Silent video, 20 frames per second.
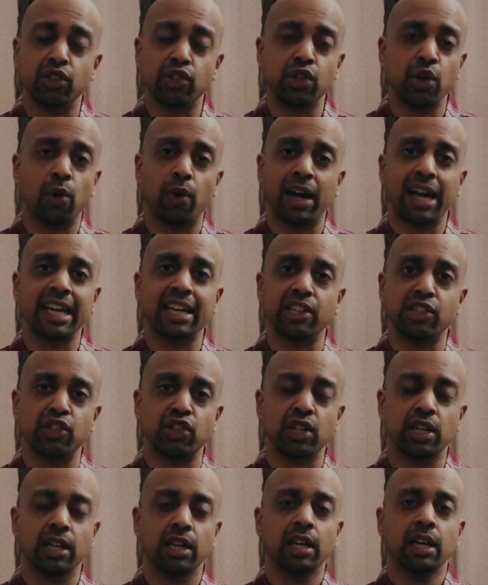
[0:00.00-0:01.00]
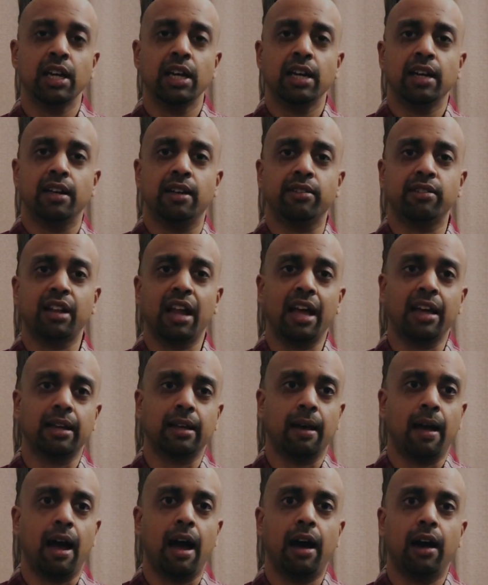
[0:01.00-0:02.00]
your age, it's like
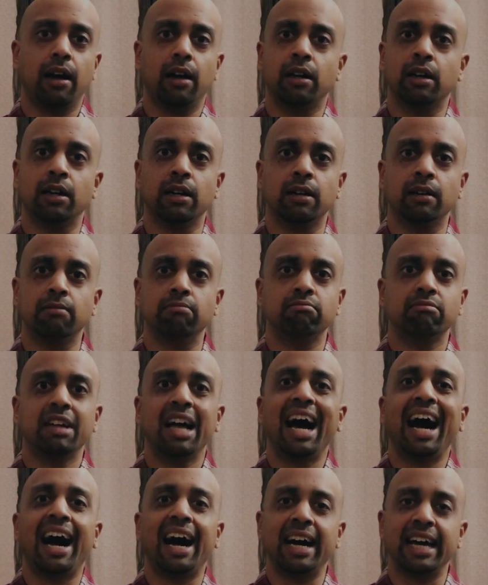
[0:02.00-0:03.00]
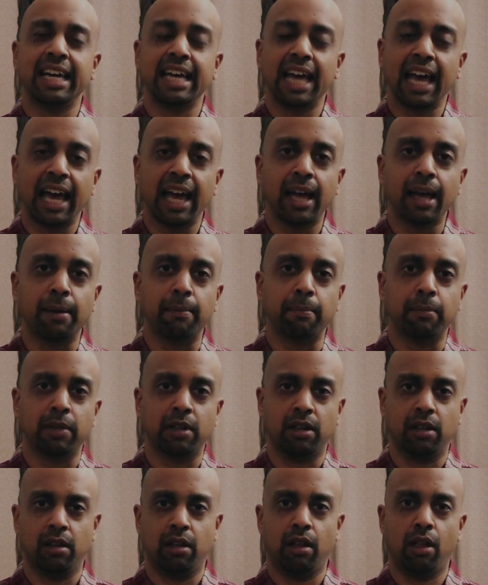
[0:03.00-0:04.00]
I am
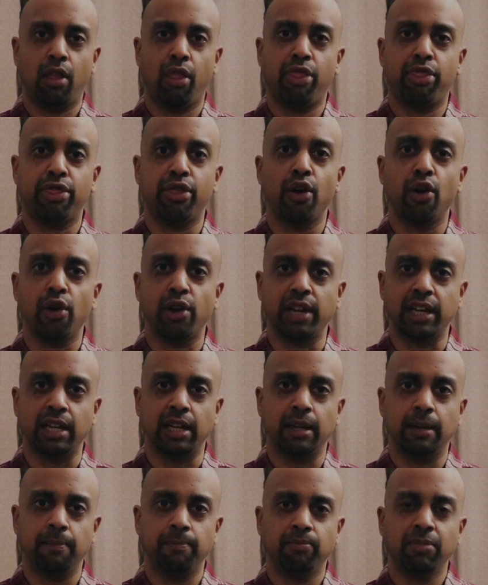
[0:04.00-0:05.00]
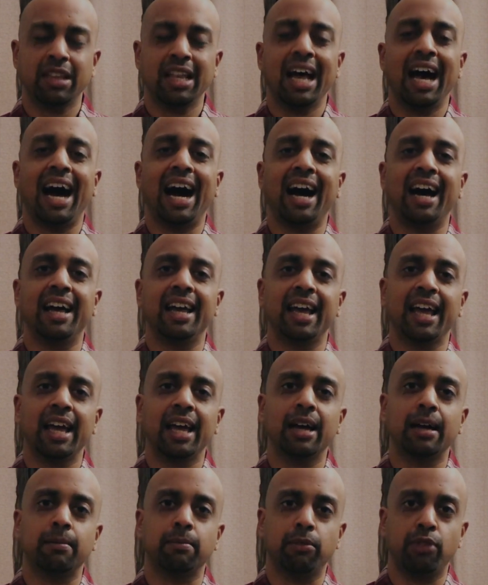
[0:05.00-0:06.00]
30, I
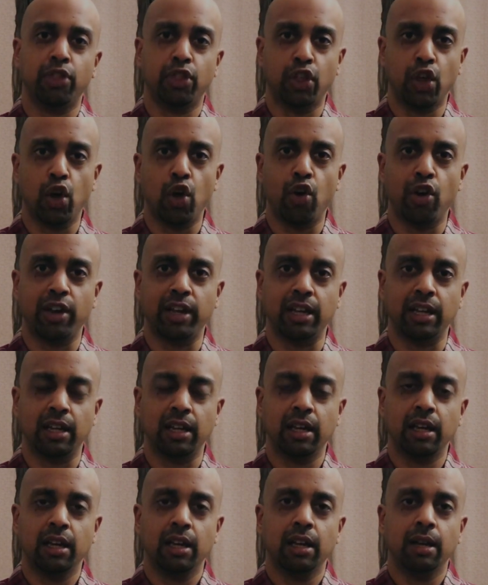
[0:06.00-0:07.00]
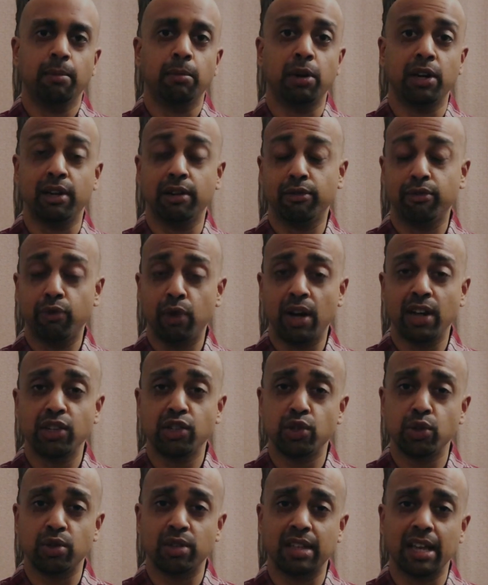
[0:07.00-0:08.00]
am 30. But in
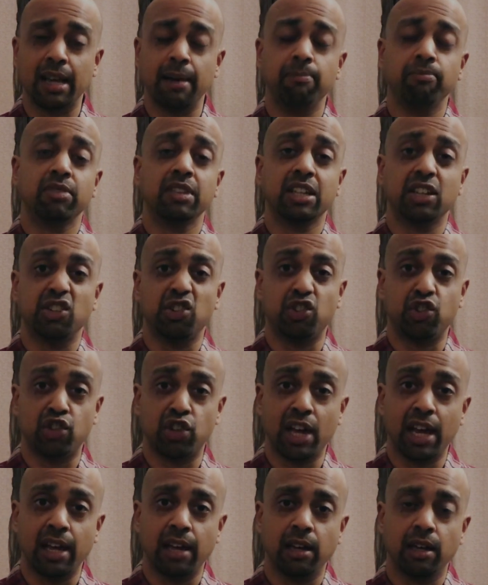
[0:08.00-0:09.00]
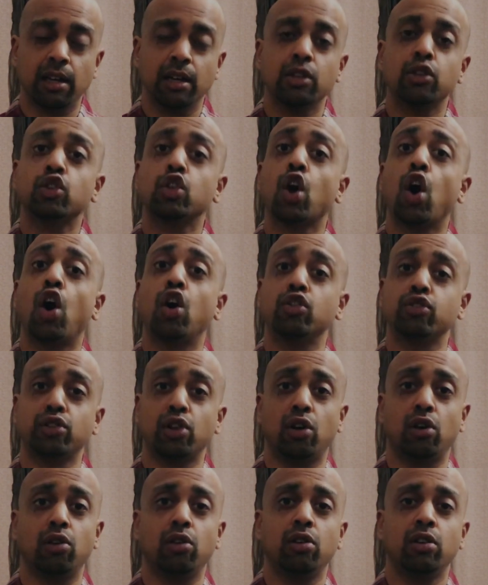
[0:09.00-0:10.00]
French you say j'ai 30
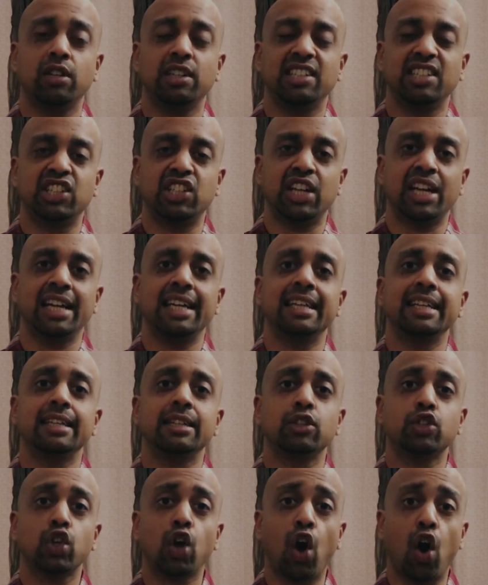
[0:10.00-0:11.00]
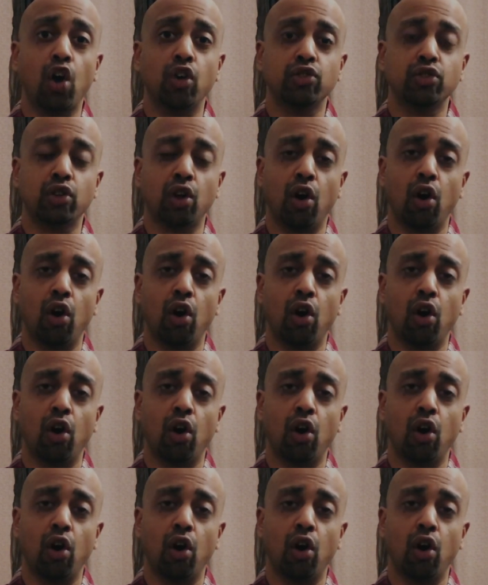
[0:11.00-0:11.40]
ans, j'ai 30 ans.